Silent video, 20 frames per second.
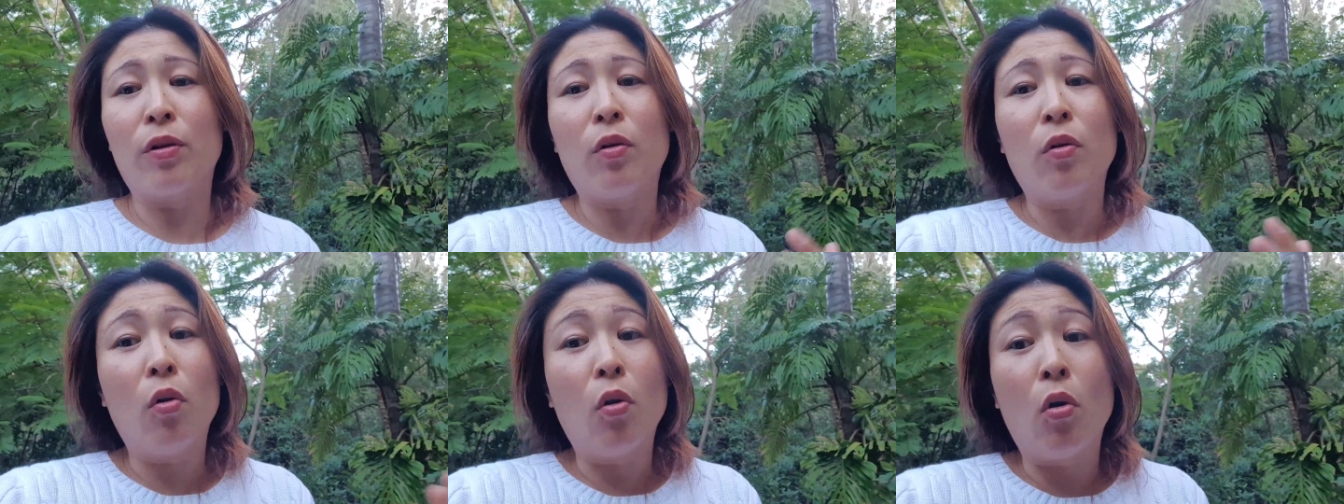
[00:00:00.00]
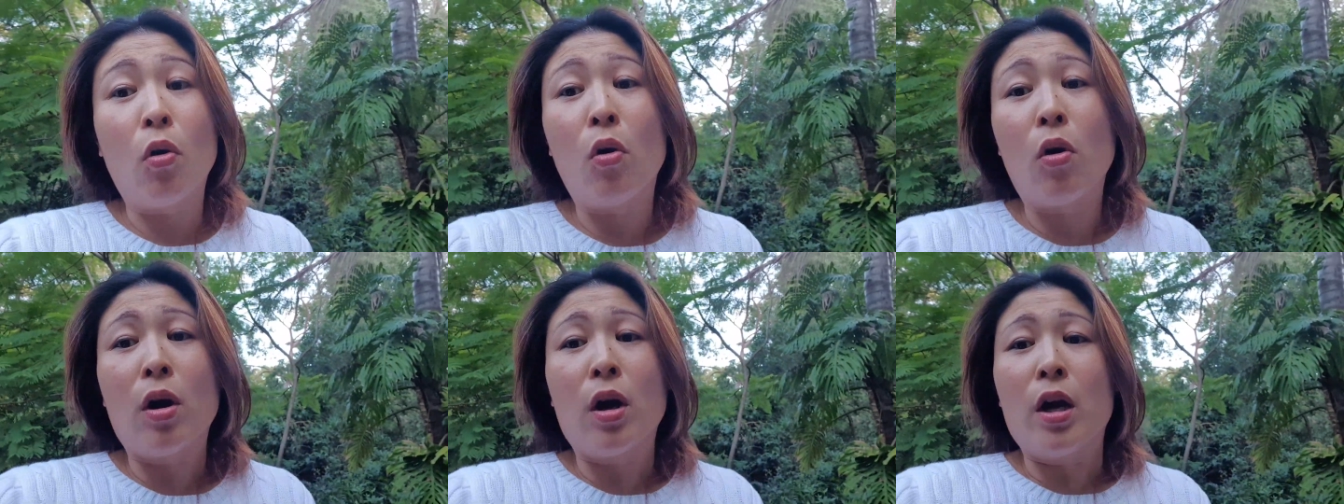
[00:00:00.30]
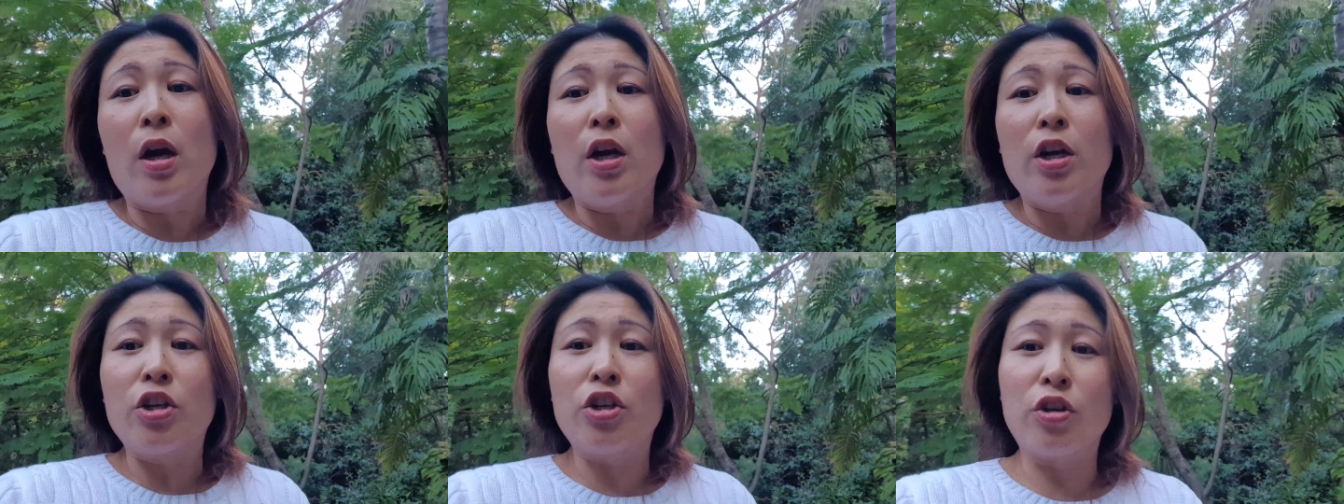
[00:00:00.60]
or
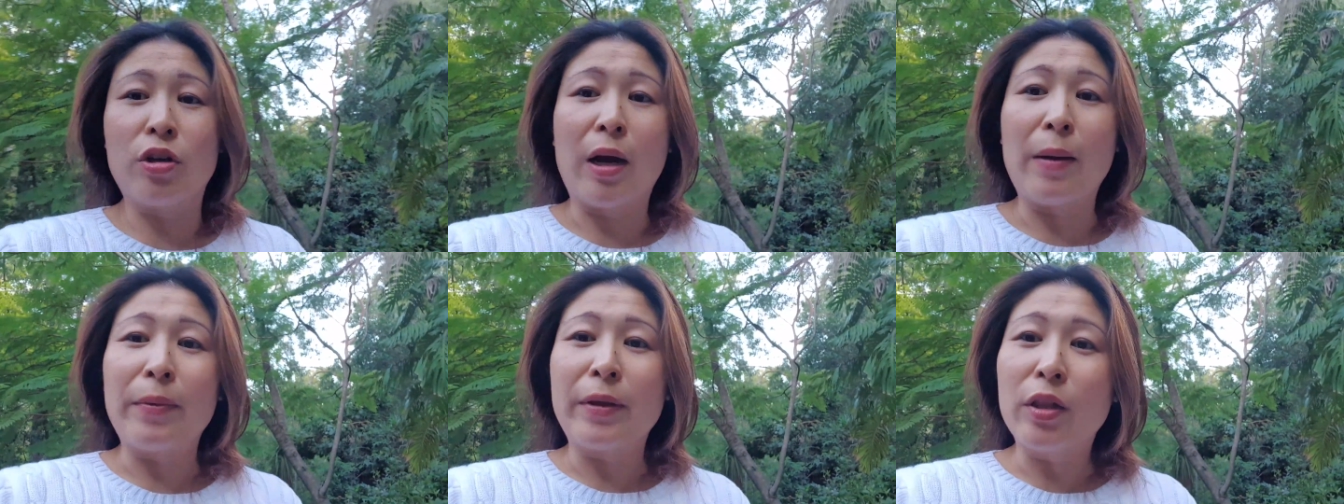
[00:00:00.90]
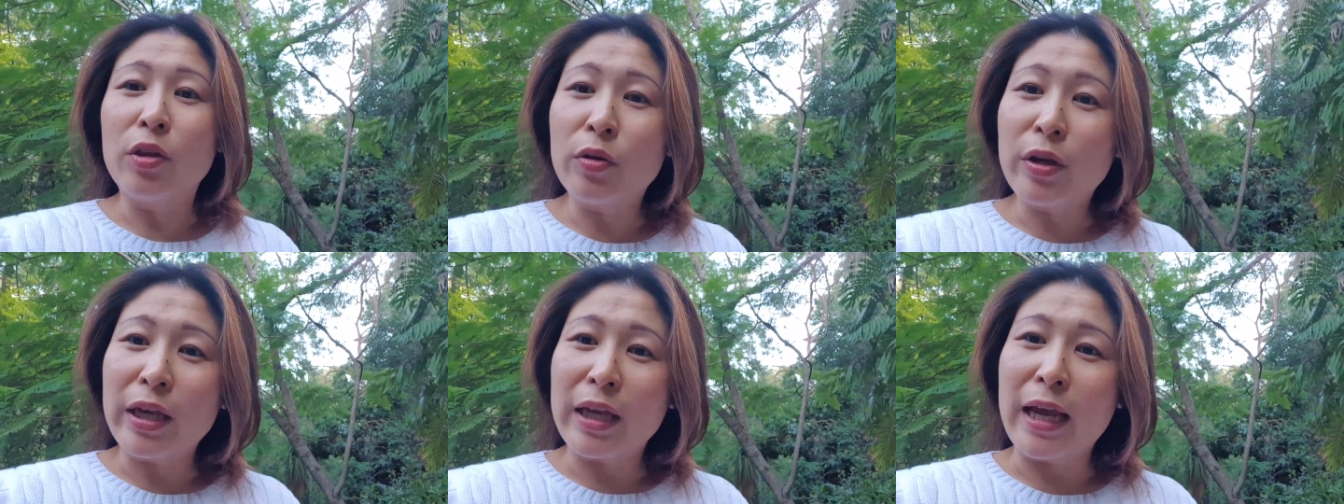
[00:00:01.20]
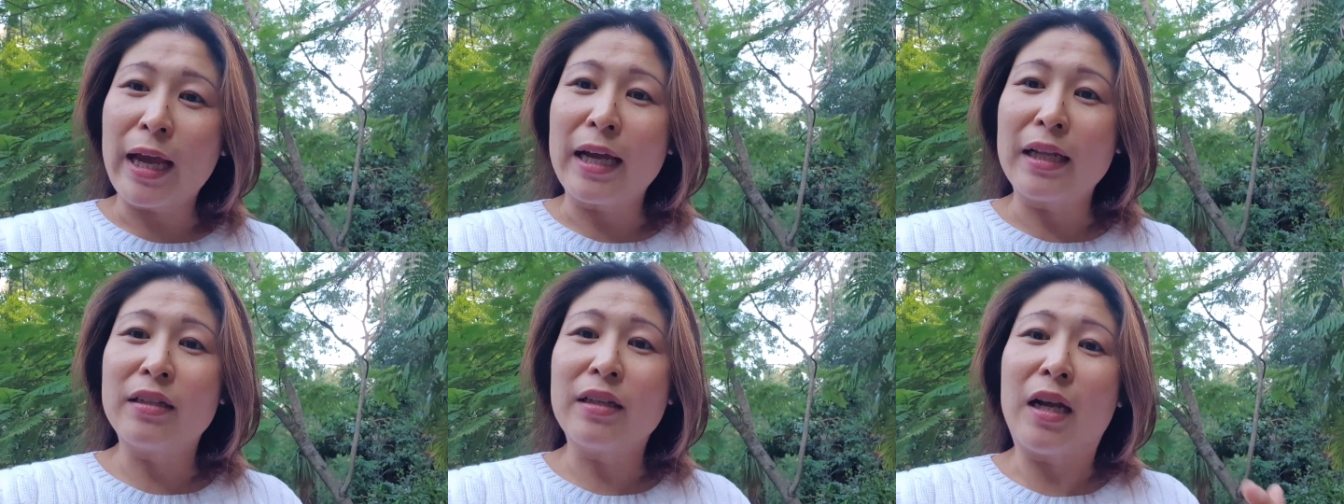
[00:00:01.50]
should I be looking
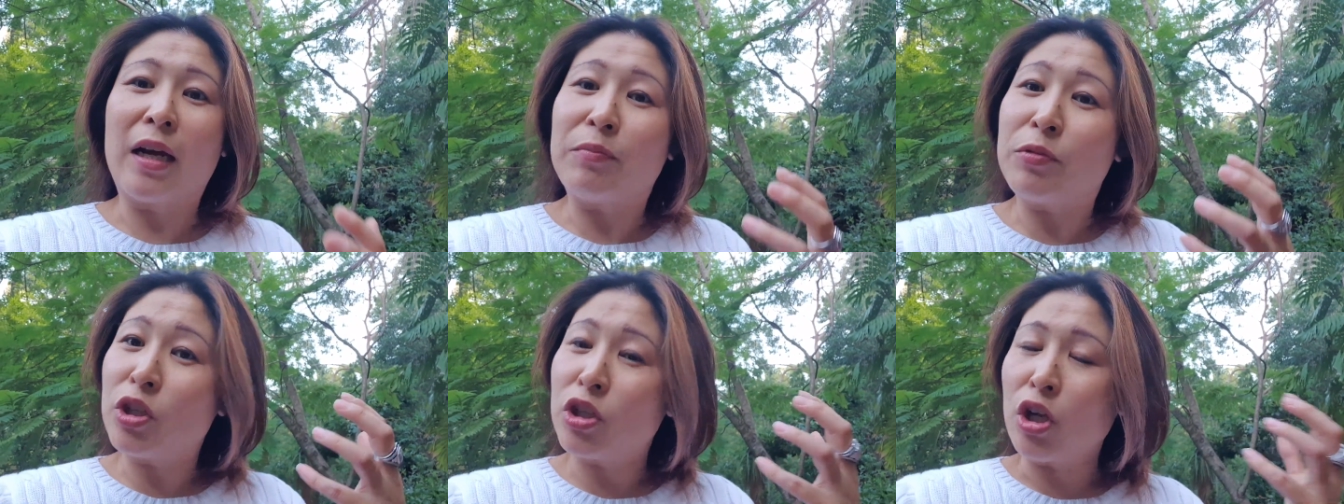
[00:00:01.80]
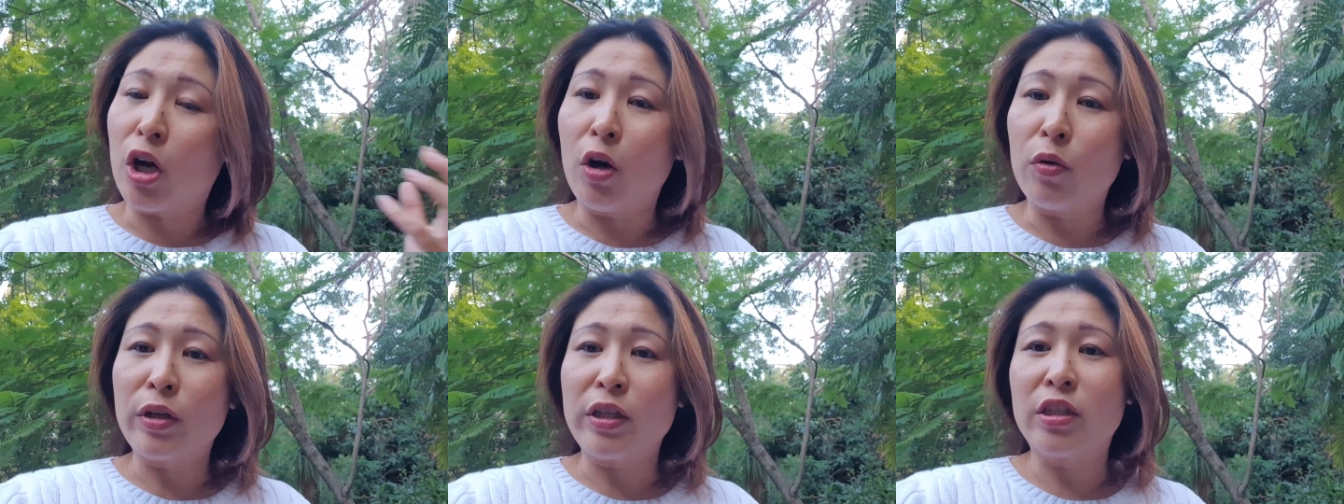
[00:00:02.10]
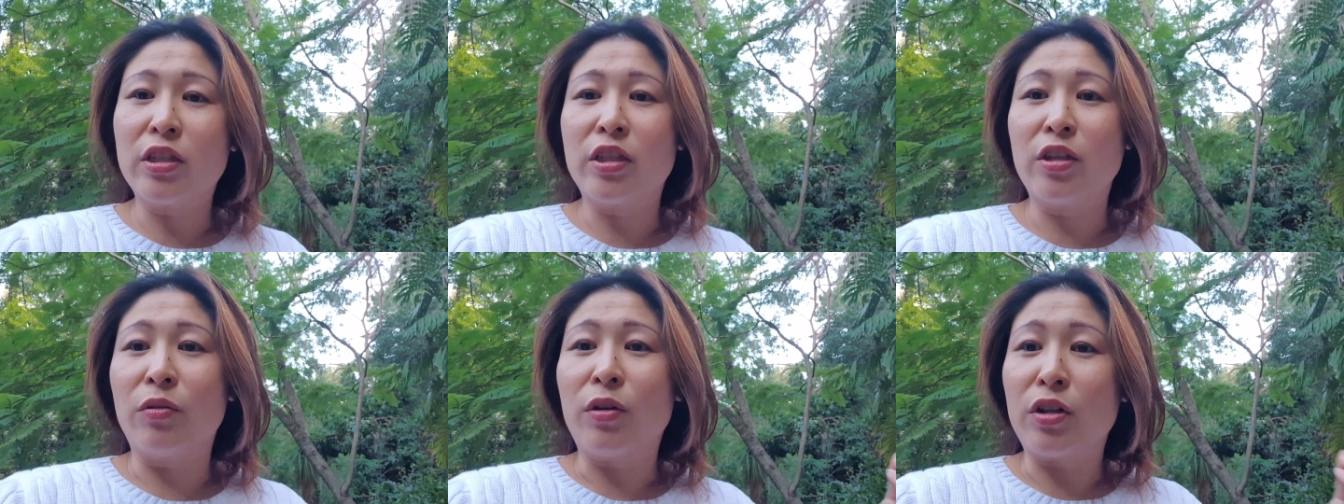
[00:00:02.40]
at um, just holding
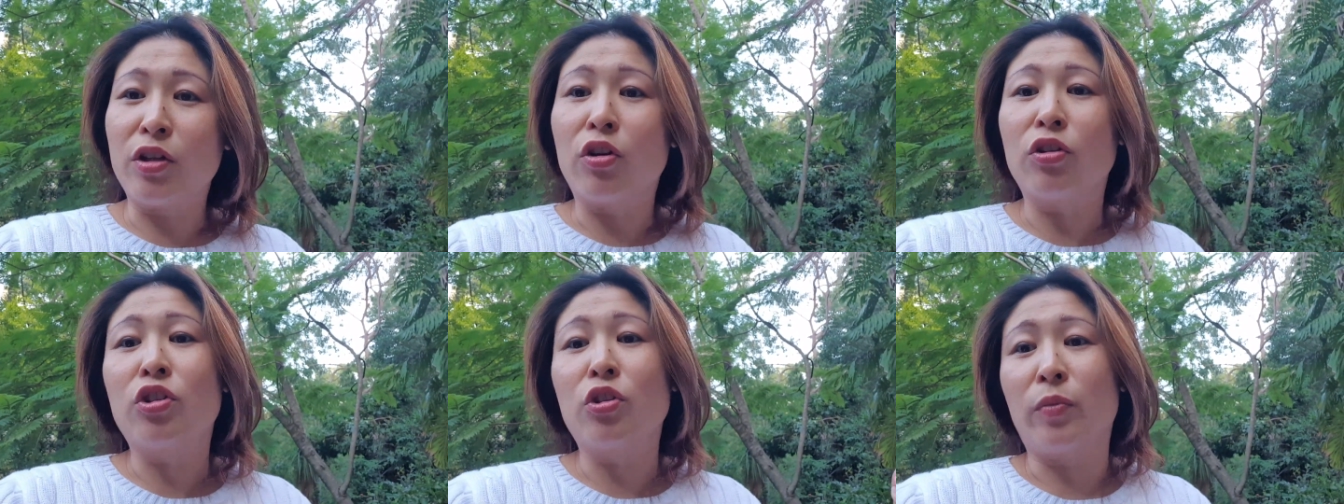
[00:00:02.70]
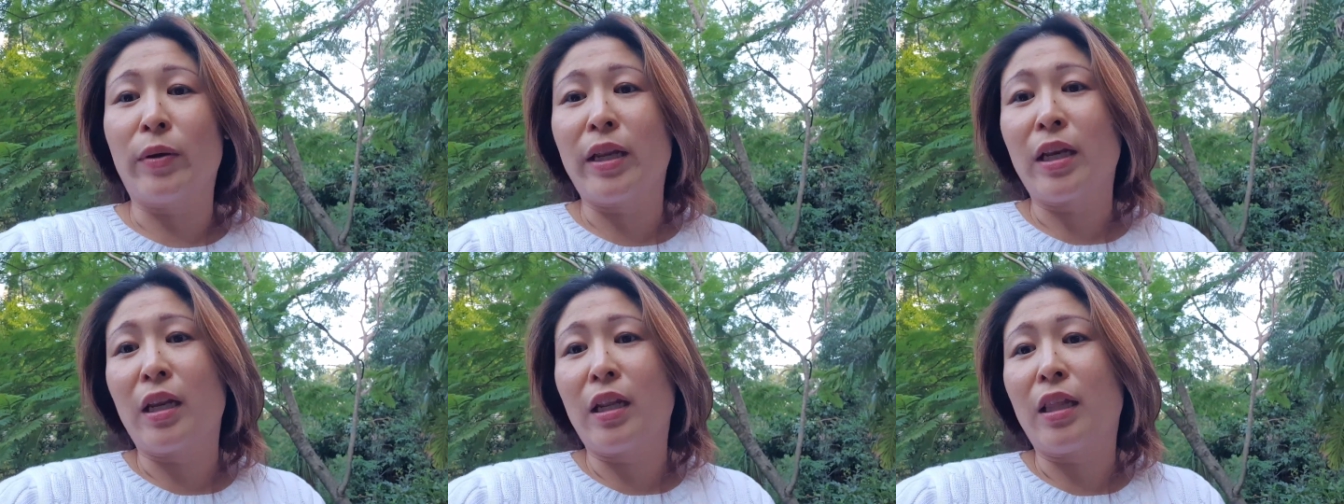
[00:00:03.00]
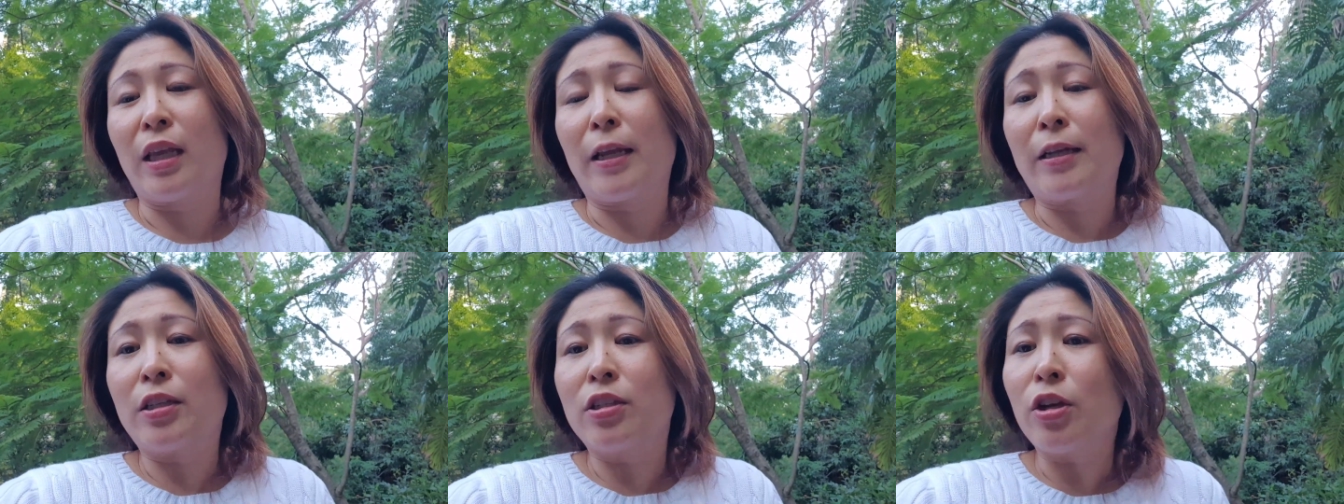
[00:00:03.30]
still and not doing
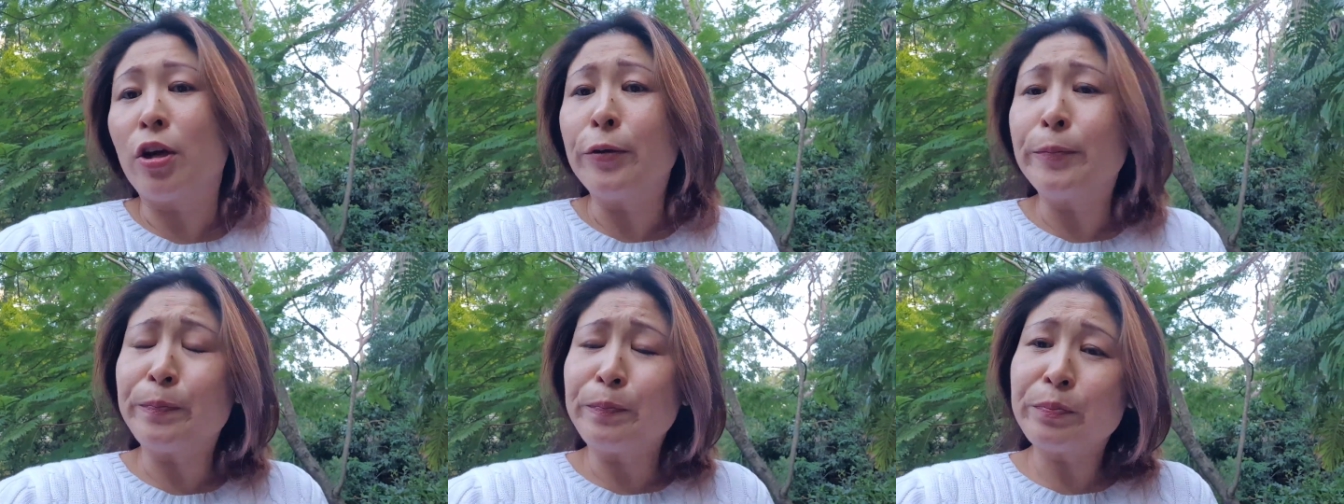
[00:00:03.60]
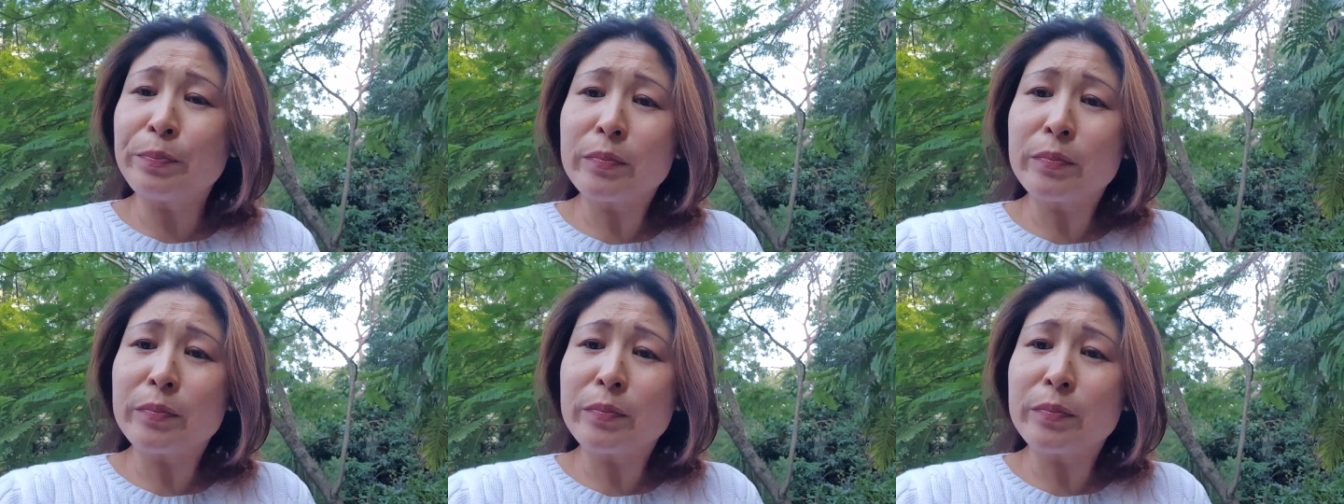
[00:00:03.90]
anything? So